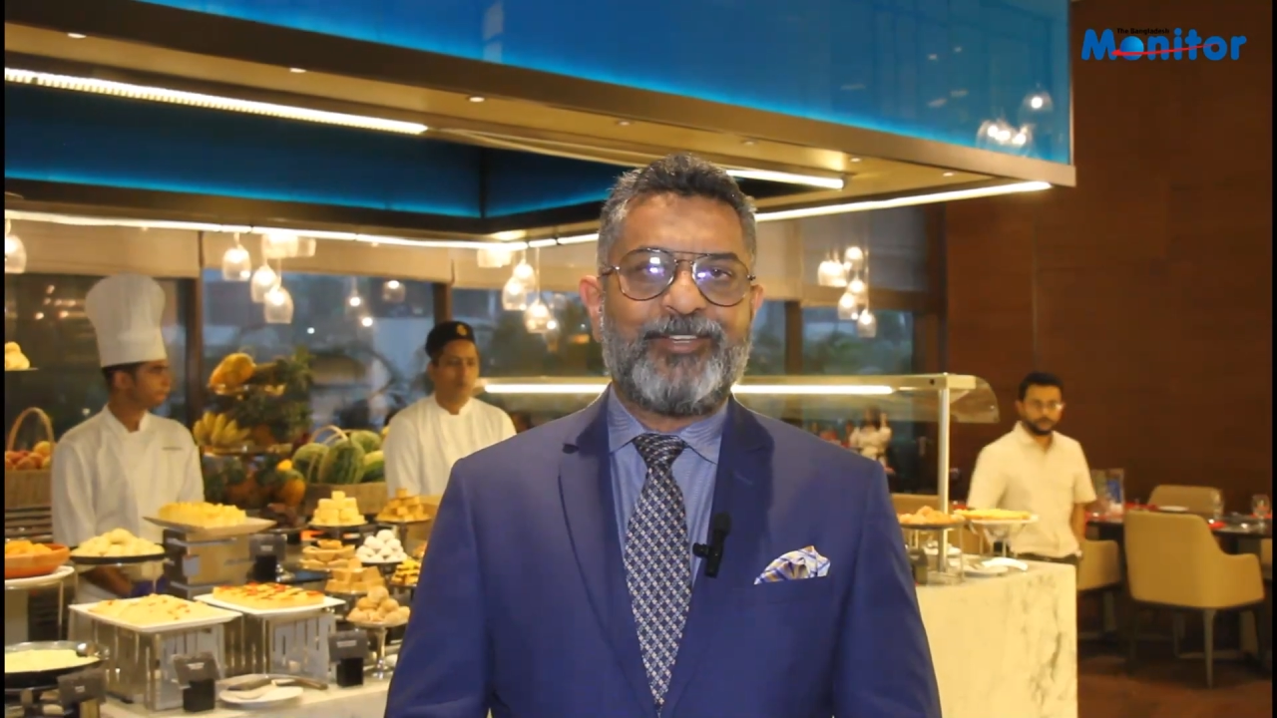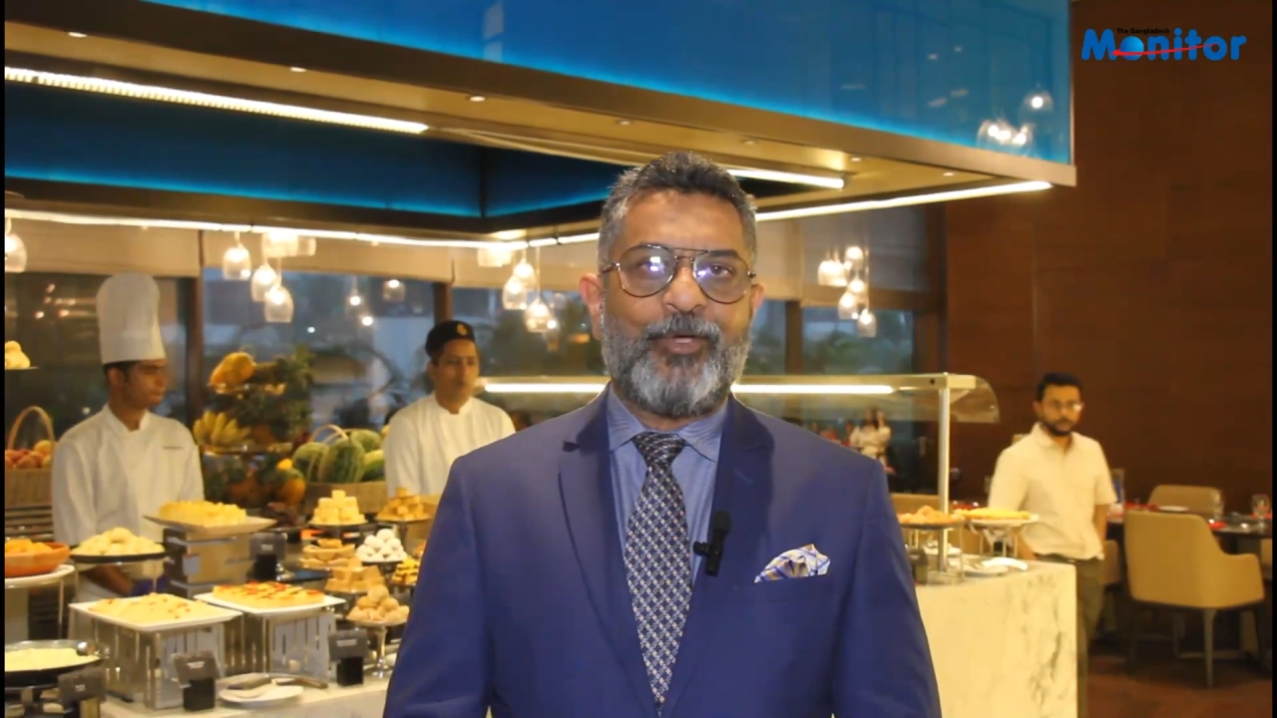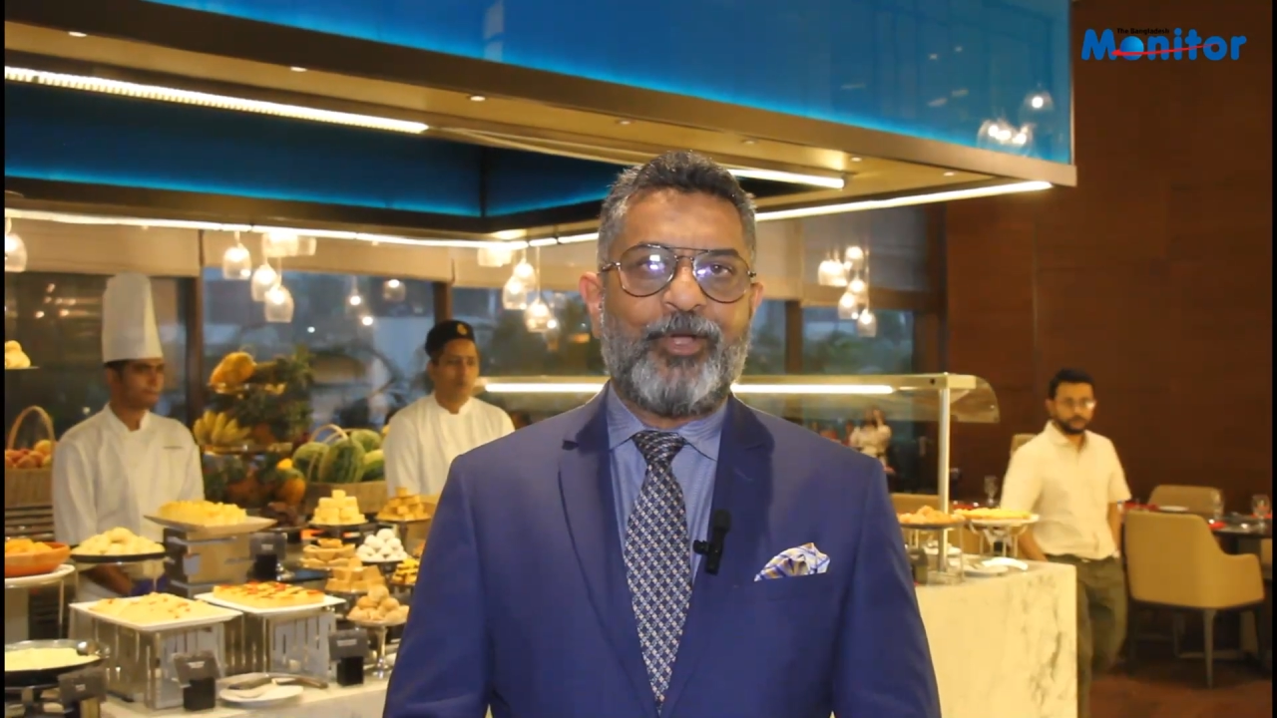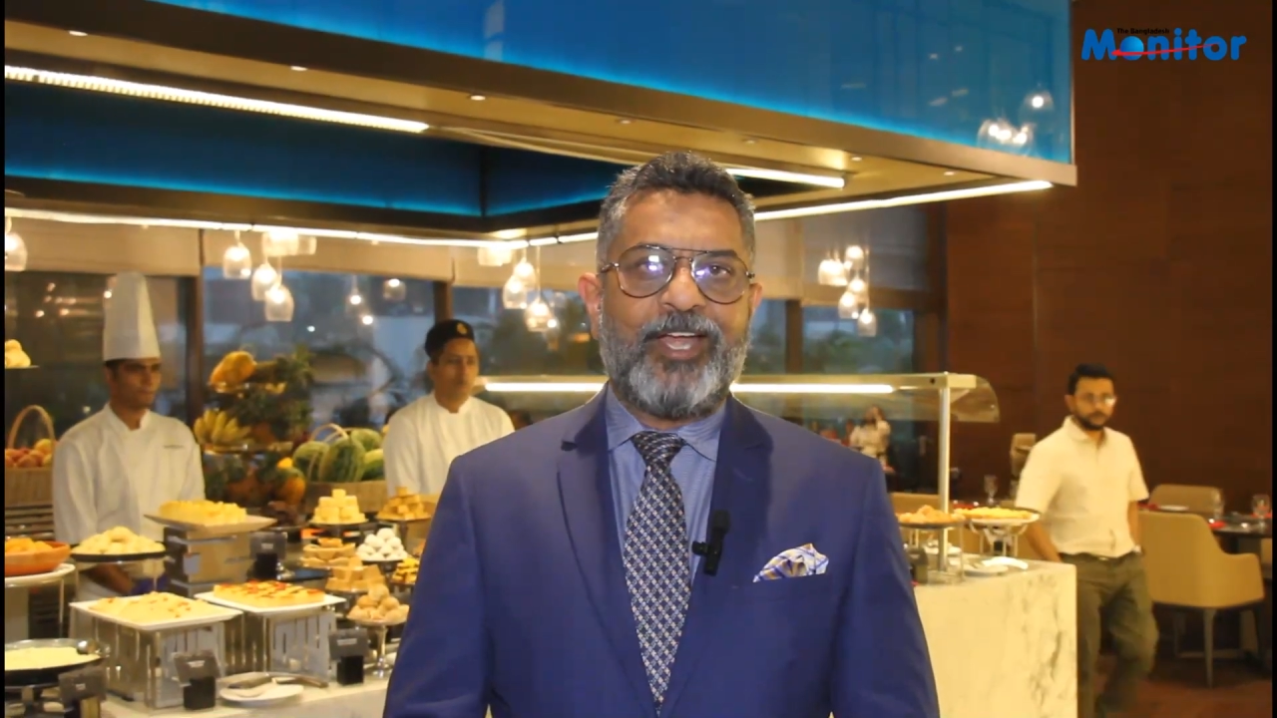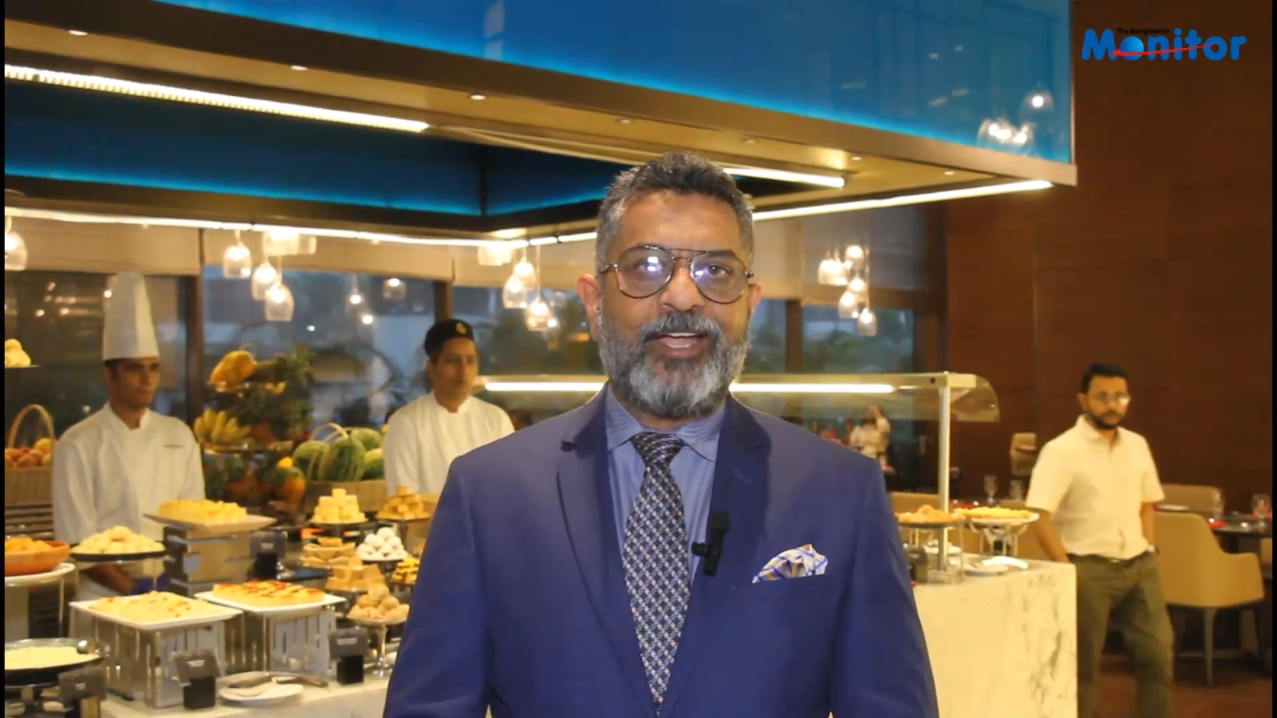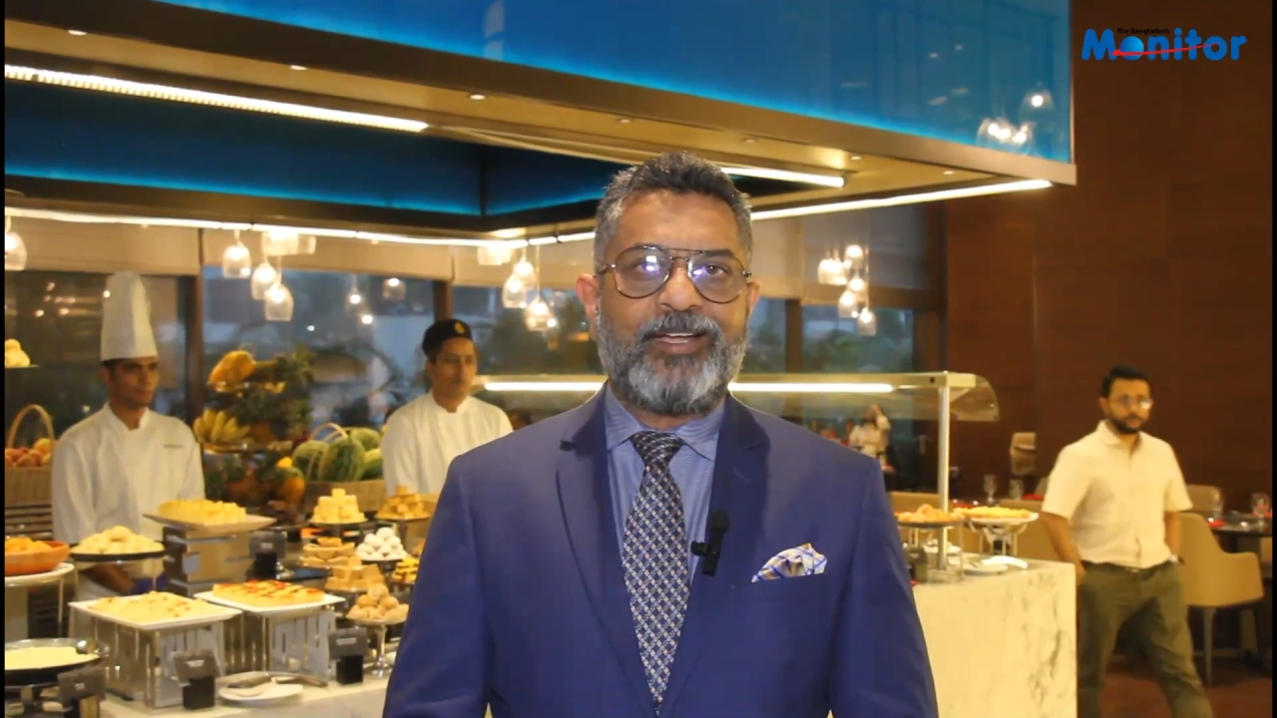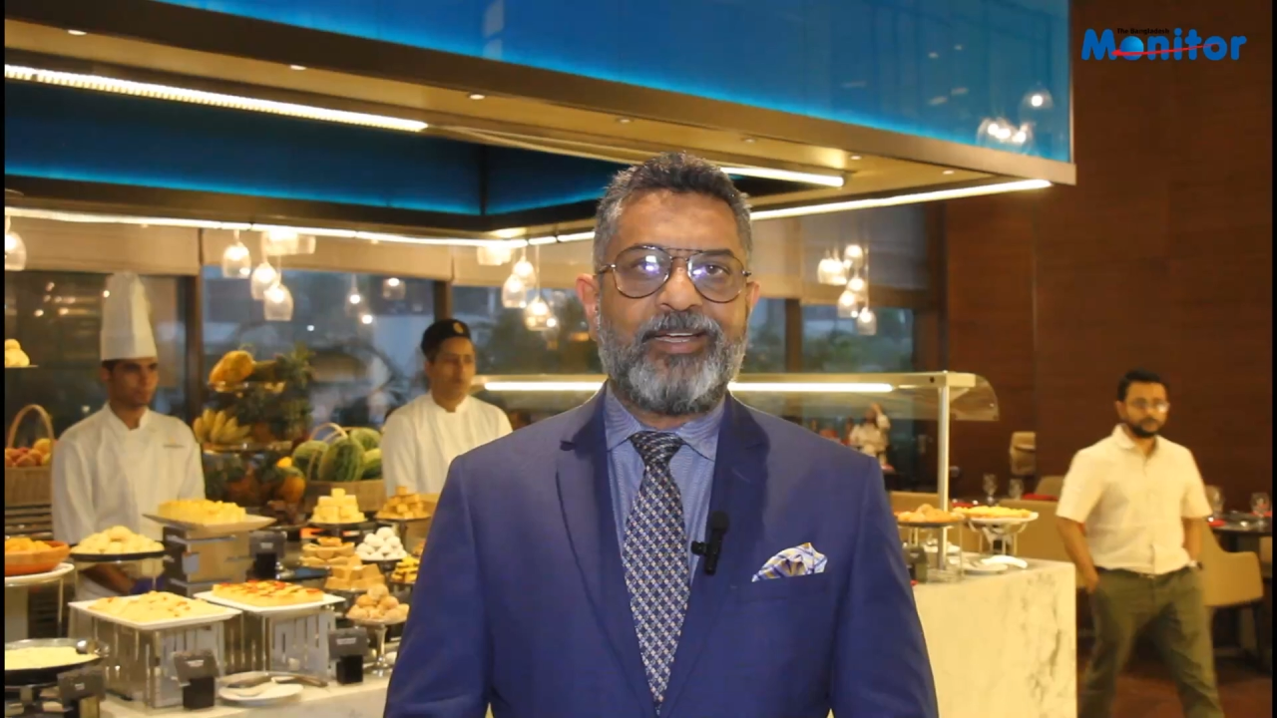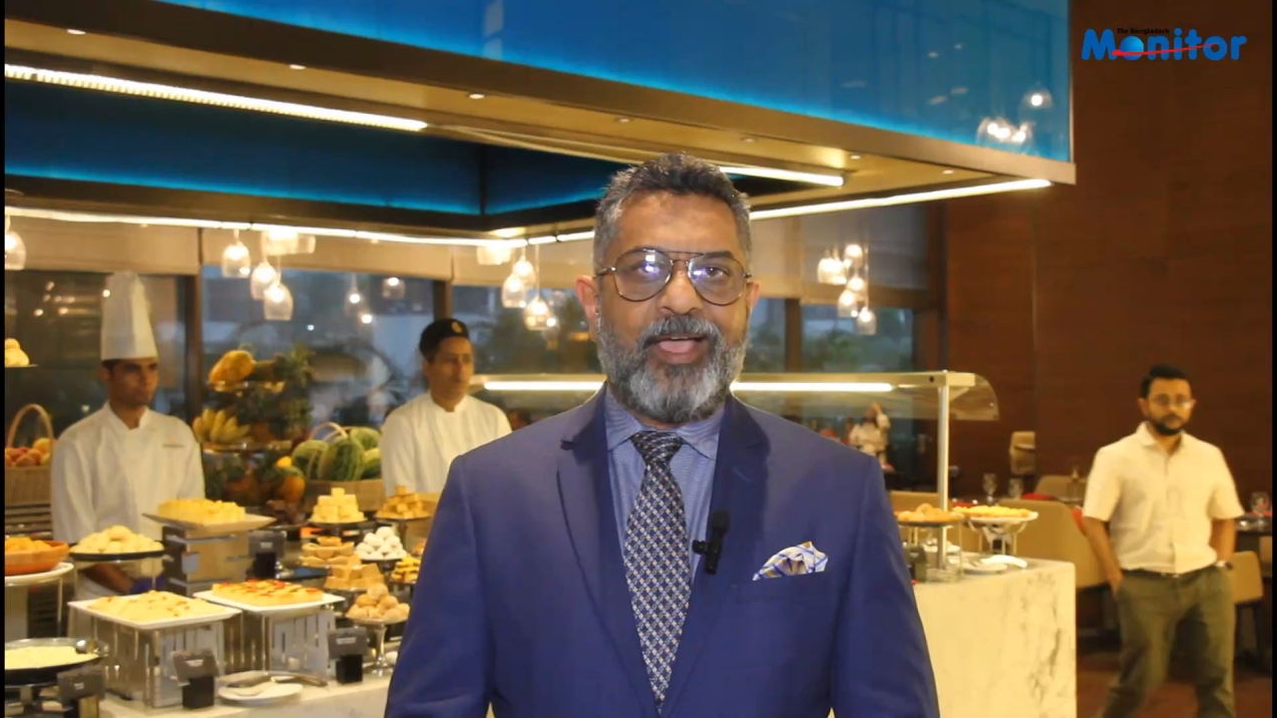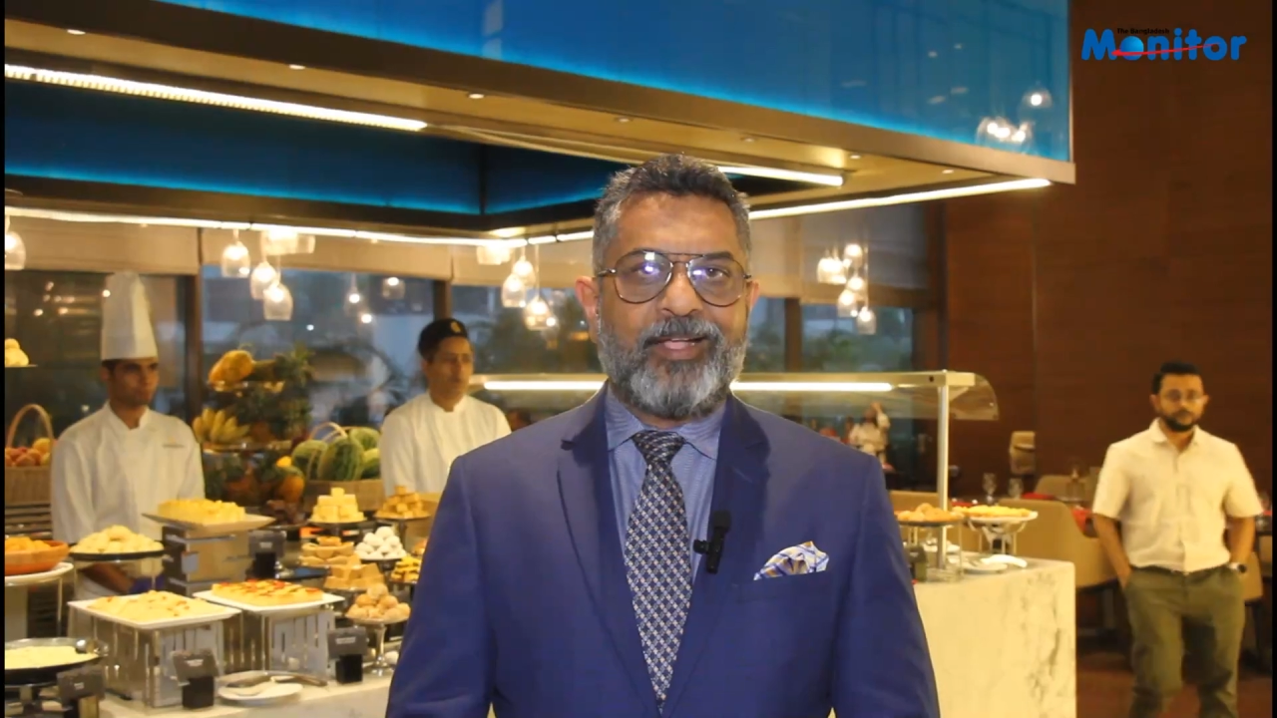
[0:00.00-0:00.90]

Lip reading: Intercontinental